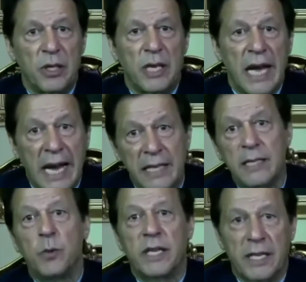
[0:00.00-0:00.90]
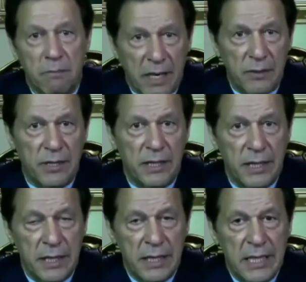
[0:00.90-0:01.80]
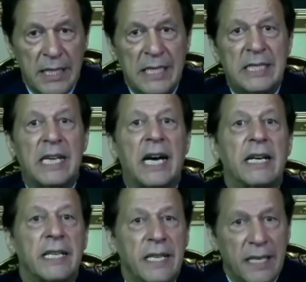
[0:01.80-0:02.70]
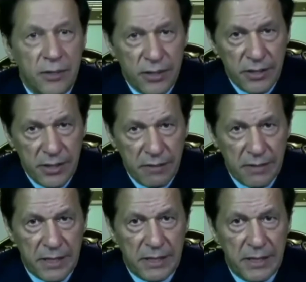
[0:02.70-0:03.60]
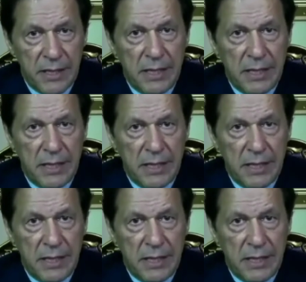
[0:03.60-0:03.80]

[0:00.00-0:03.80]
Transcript: and the working boundary, targeting innocent civilians,